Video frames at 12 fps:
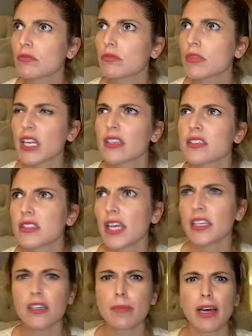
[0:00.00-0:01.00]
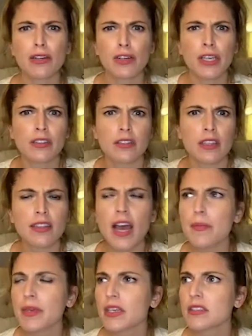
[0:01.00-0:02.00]
get excited about it or anything like
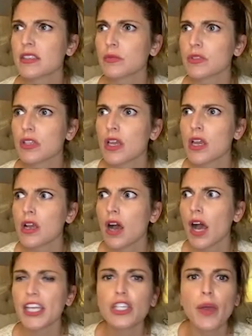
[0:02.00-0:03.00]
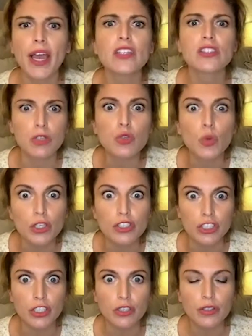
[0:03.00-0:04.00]
that because it was, I knew I had so much work to
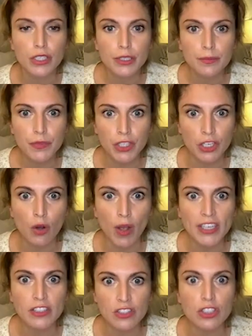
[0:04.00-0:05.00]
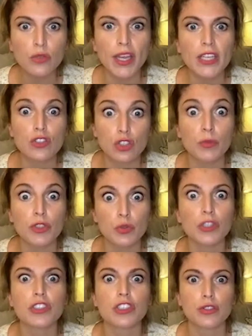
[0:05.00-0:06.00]
do. You know, I just knew I had so much
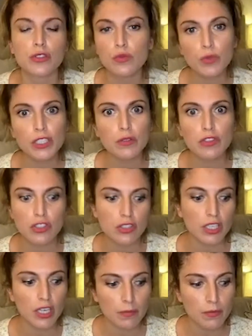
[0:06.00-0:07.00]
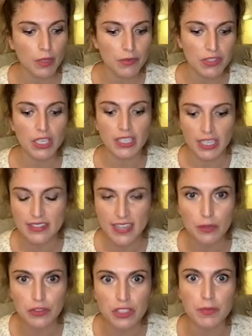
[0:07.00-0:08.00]
work to do. So really it was just like a, it was like a get
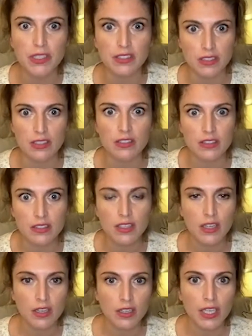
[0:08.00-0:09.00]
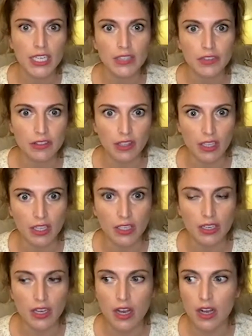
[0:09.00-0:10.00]
down to business kind of a
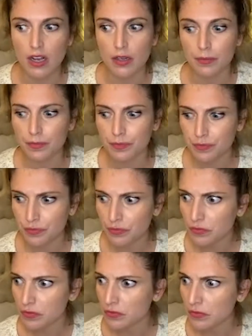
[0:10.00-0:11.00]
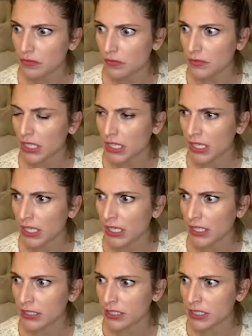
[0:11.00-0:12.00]
thing. Um,
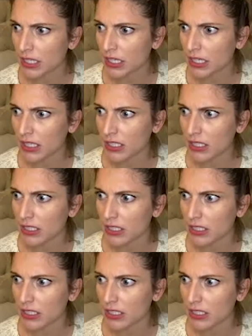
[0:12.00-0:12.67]
and, uh,